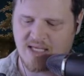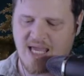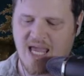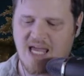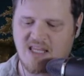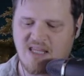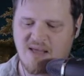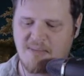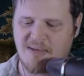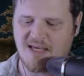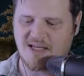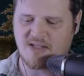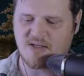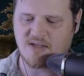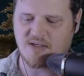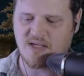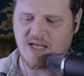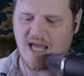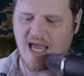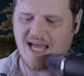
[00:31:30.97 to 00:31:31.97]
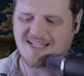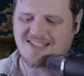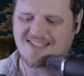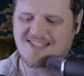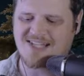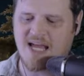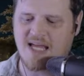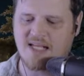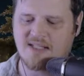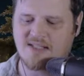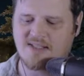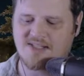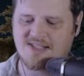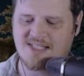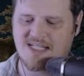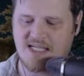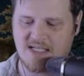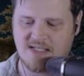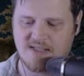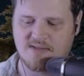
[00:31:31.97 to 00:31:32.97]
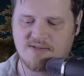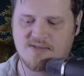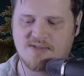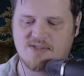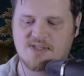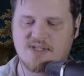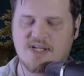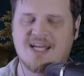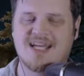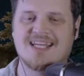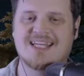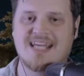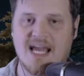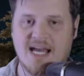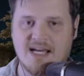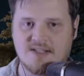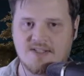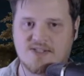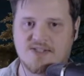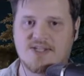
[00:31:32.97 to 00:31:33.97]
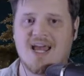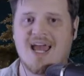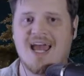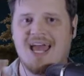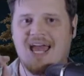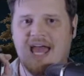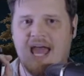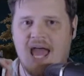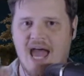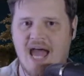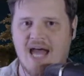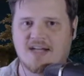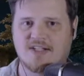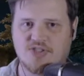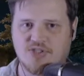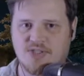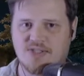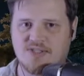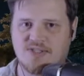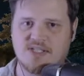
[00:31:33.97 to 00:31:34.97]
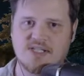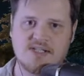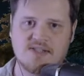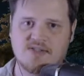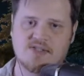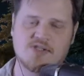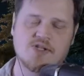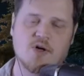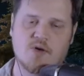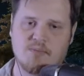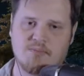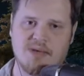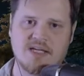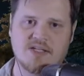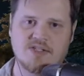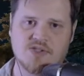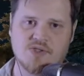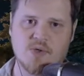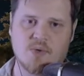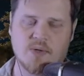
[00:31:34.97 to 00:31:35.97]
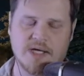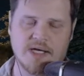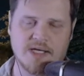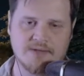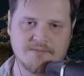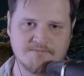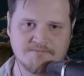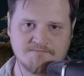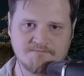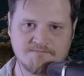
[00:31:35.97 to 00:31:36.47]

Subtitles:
Can they make exciting scenes? Yes. Action scenes don't make story.